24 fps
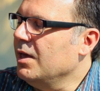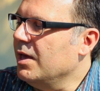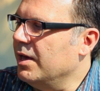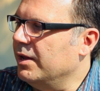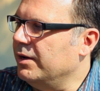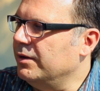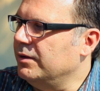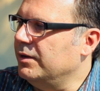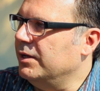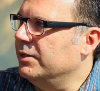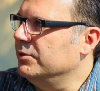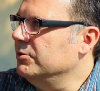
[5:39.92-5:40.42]

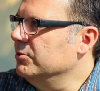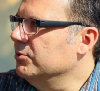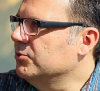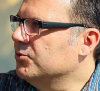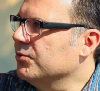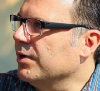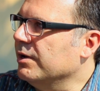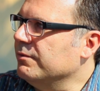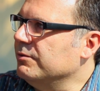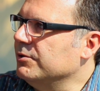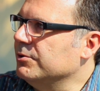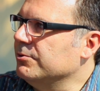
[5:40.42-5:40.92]
And, and you're
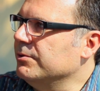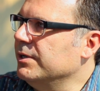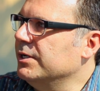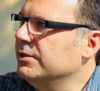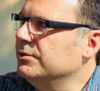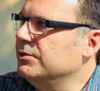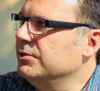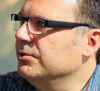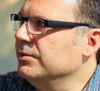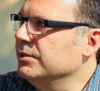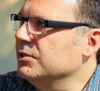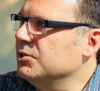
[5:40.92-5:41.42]
traveling
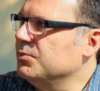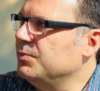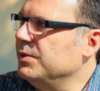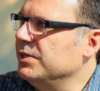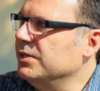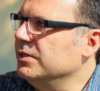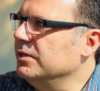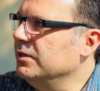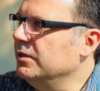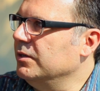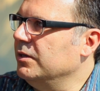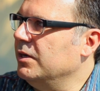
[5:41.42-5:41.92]
around doing
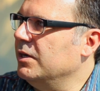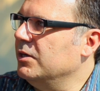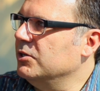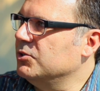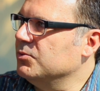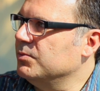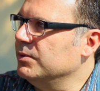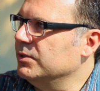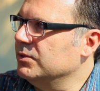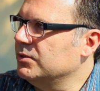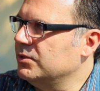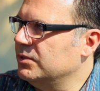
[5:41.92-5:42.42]
speaking
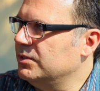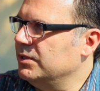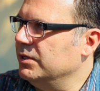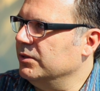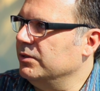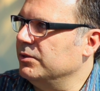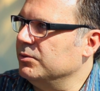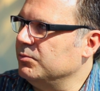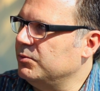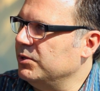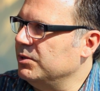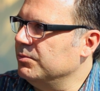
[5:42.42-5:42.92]
engagements,
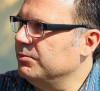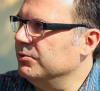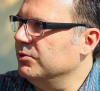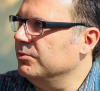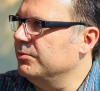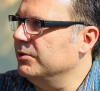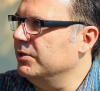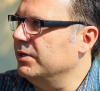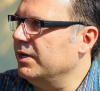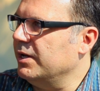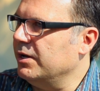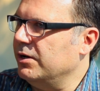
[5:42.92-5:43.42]
telling people
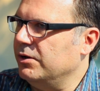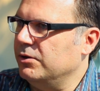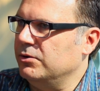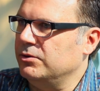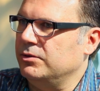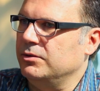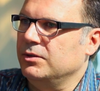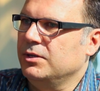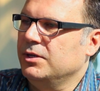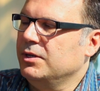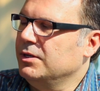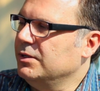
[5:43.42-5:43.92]
about
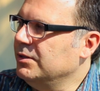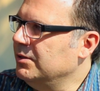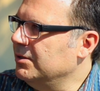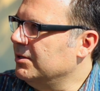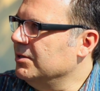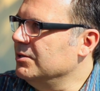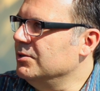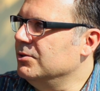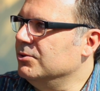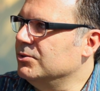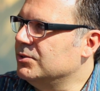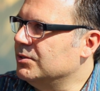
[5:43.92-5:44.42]
how you
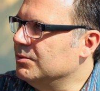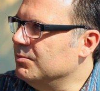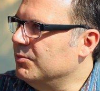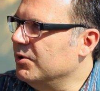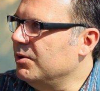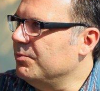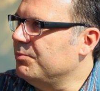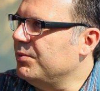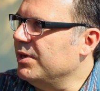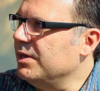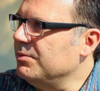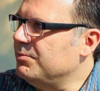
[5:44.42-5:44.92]
can use the
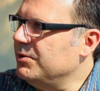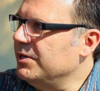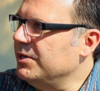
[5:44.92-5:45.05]
Bump A